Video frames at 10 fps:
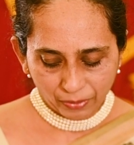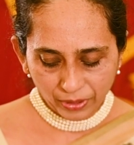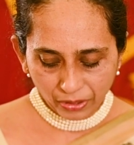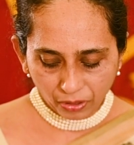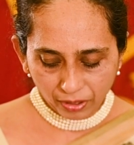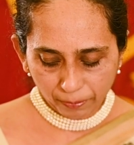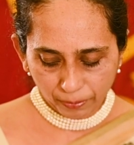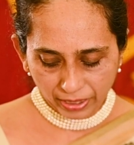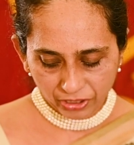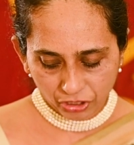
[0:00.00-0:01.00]
we all
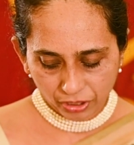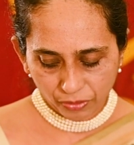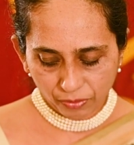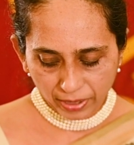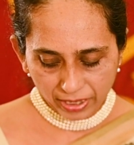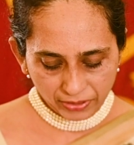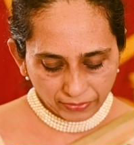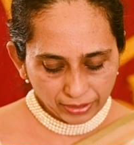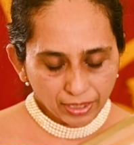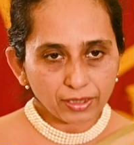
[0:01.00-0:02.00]
pledge to make
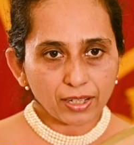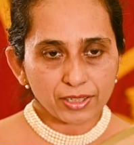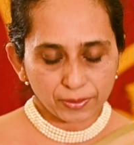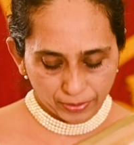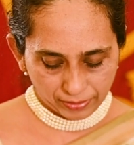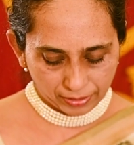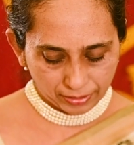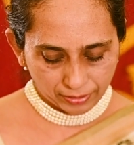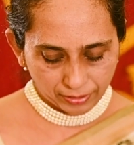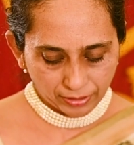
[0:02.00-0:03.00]
Sri Lanka's
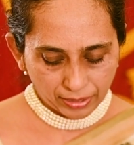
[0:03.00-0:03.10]
President,